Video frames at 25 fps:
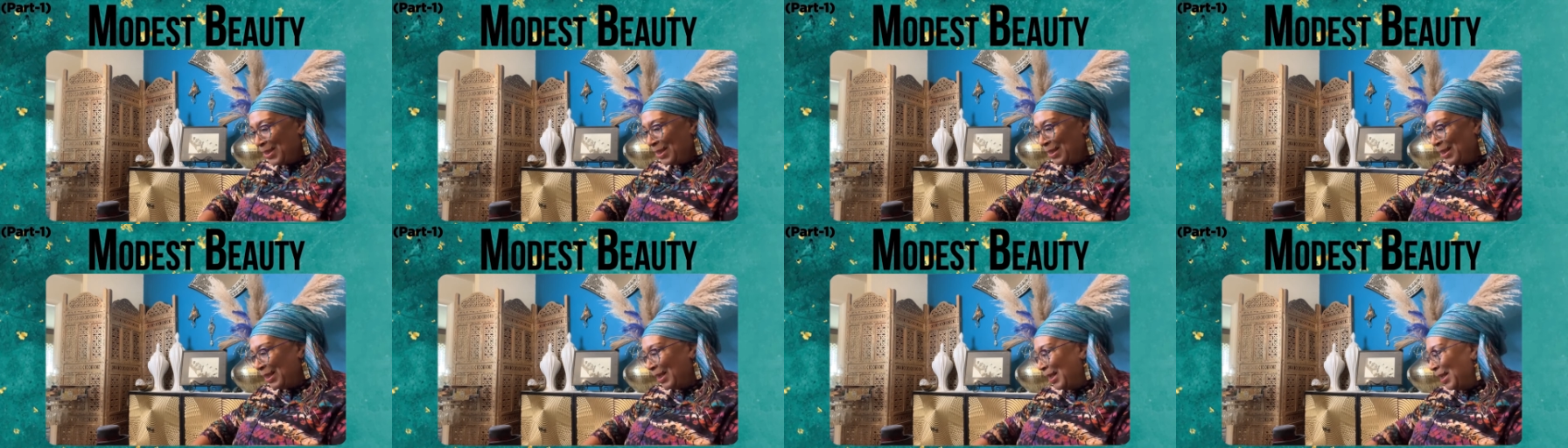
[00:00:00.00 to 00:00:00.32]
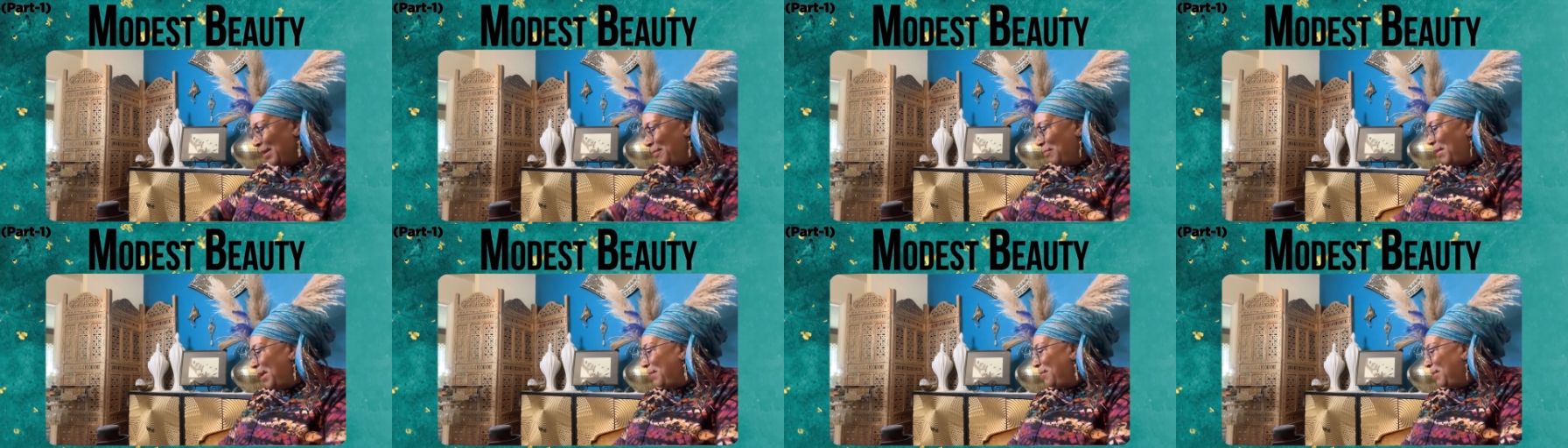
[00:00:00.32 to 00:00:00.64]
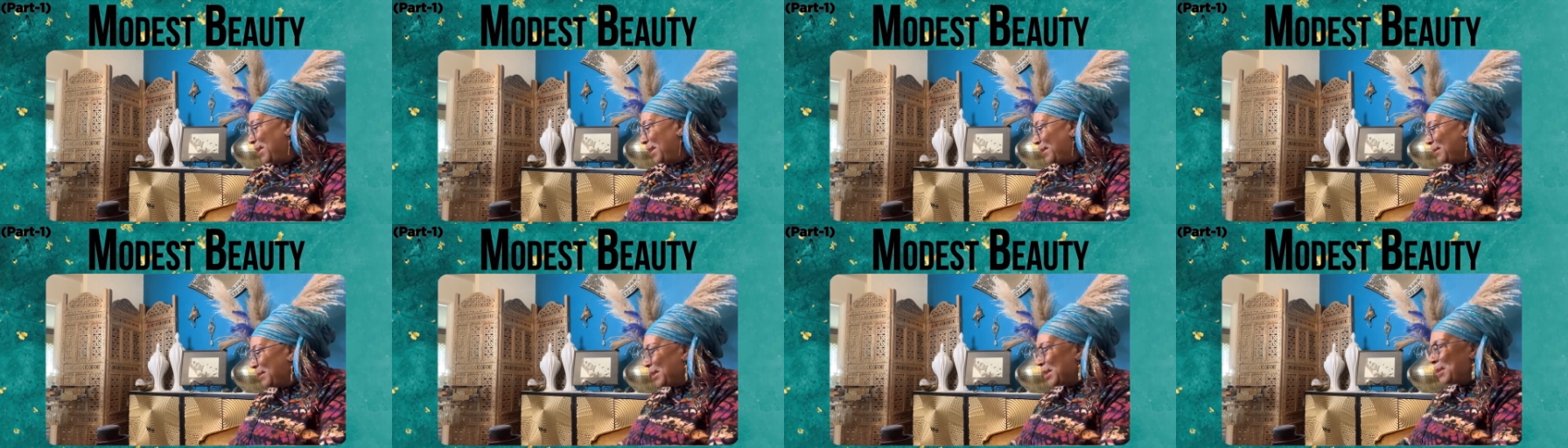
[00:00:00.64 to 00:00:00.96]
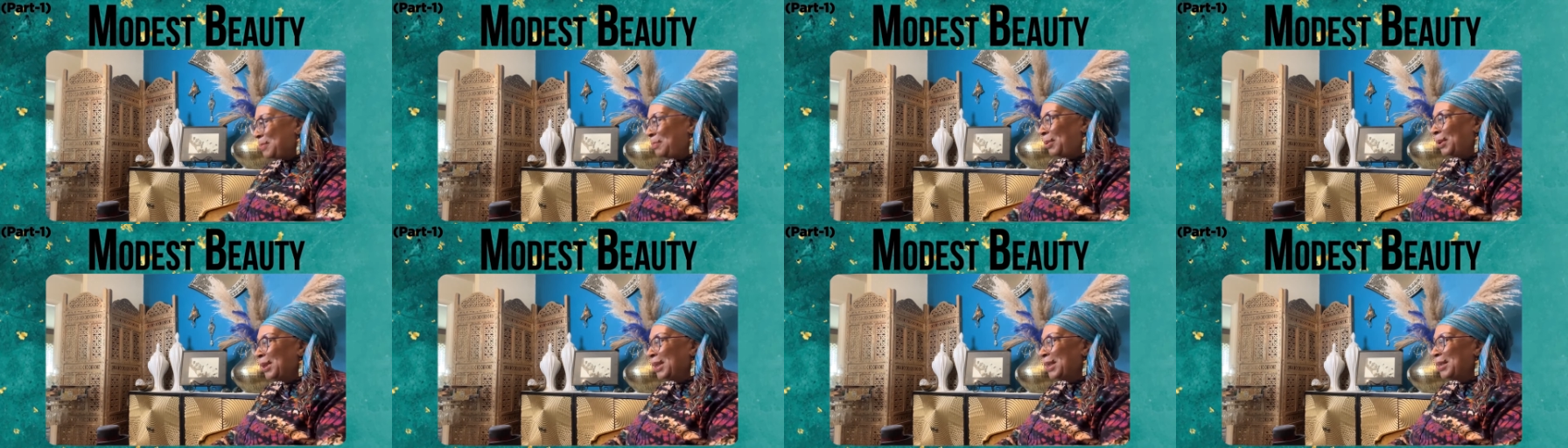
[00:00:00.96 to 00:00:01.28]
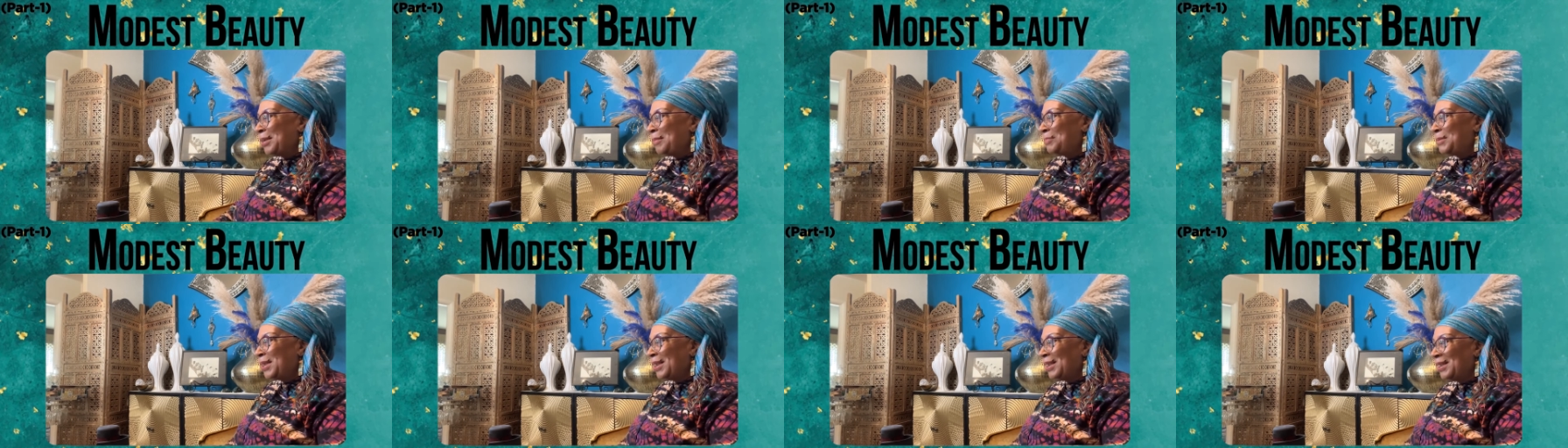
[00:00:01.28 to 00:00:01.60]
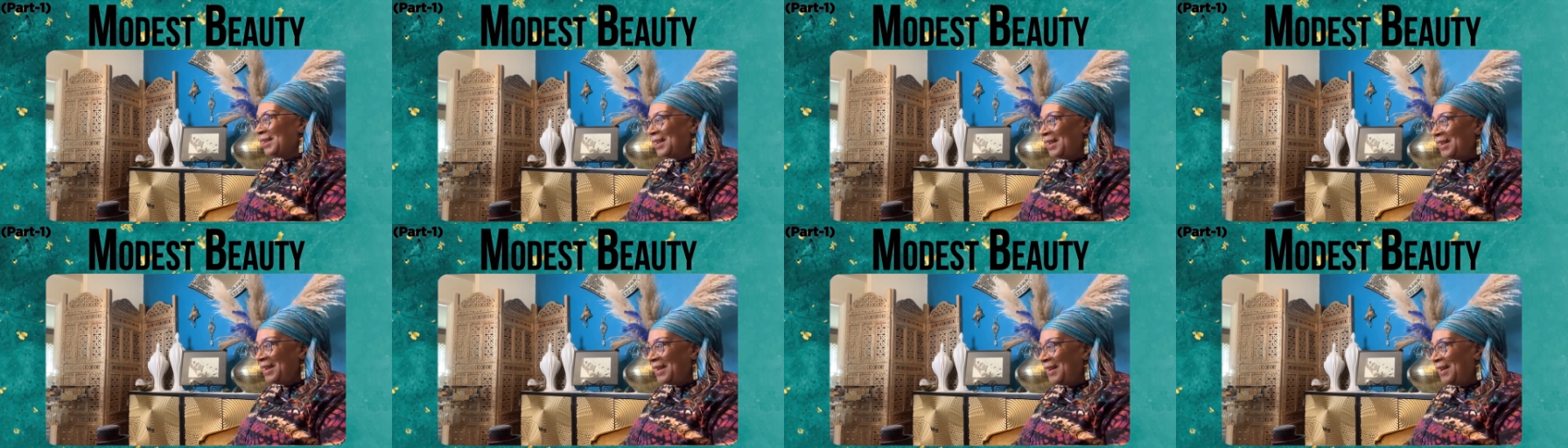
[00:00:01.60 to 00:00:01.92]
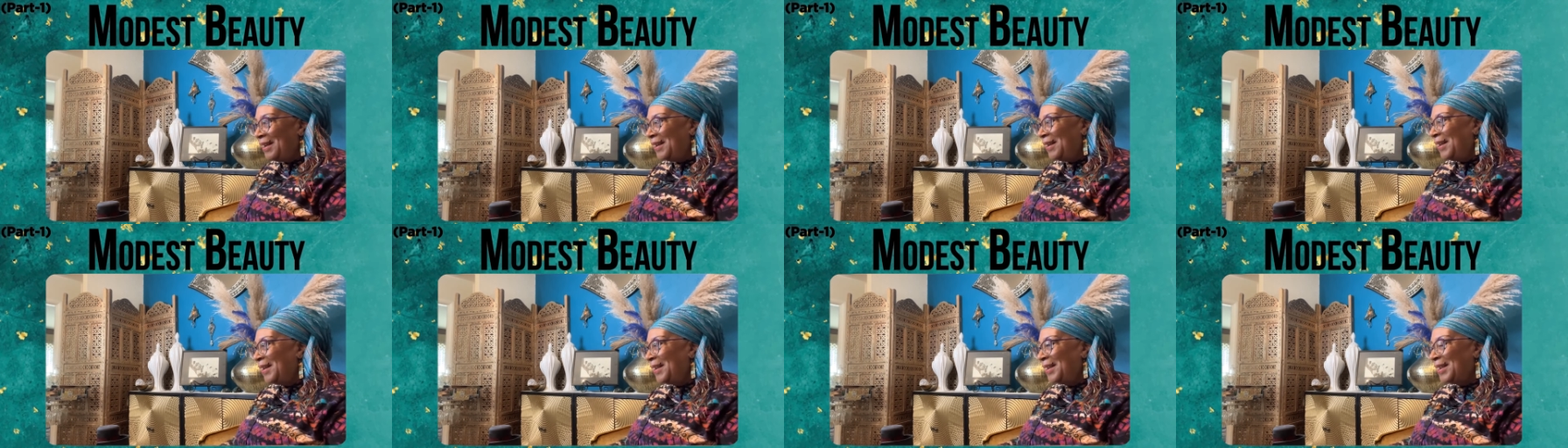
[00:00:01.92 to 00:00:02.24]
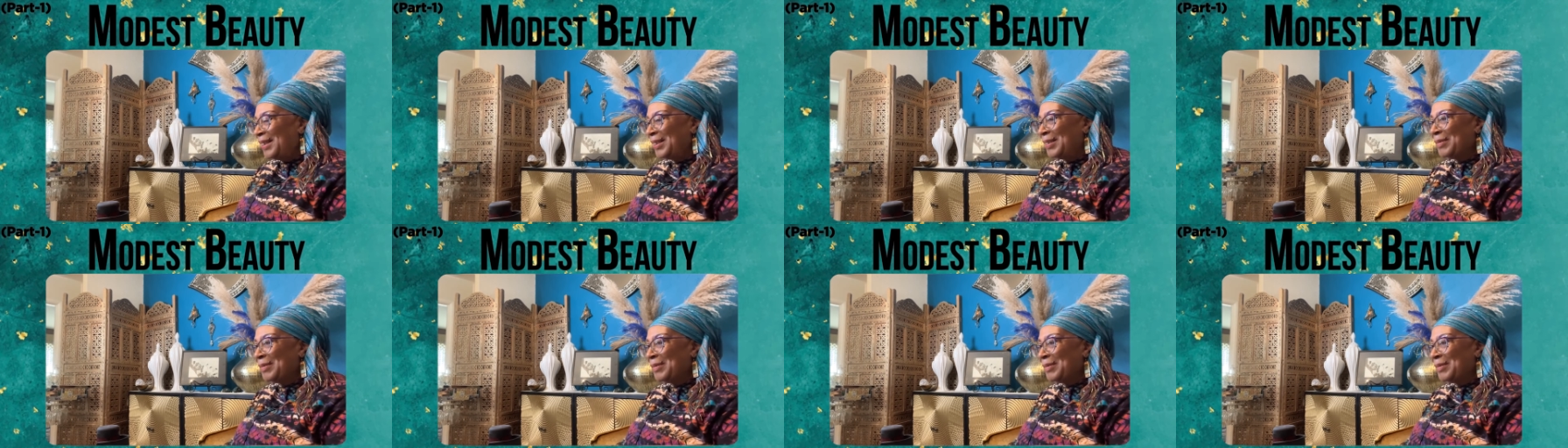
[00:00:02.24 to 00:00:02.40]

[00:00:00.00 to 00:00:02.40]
and maybe they would split up the leg right.